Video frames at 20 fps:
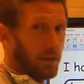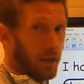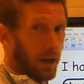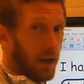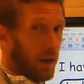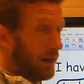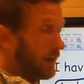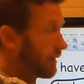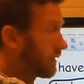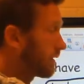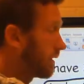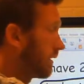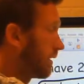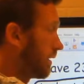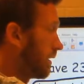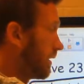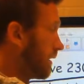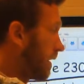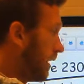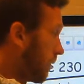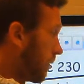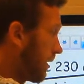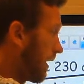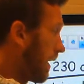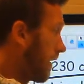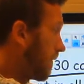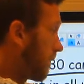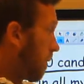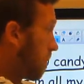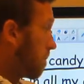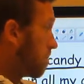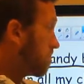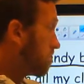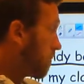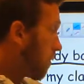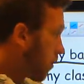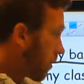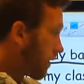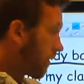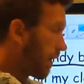kids, I would have
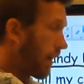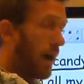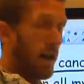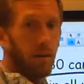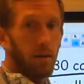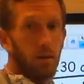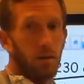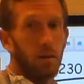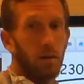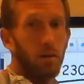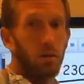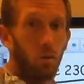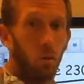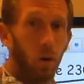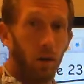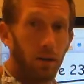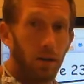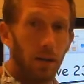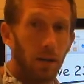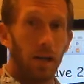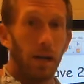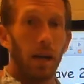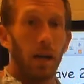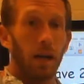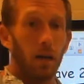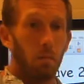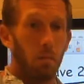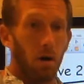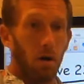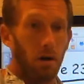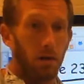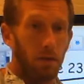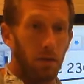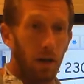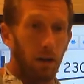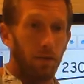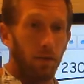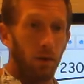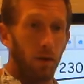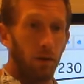more than 20 candy bars
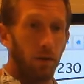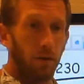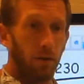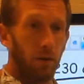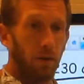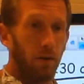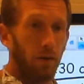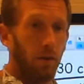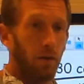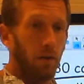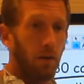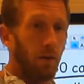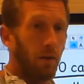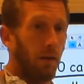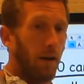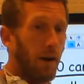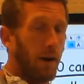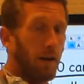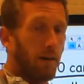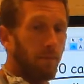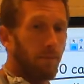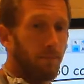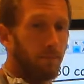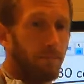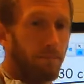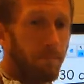left over. All right?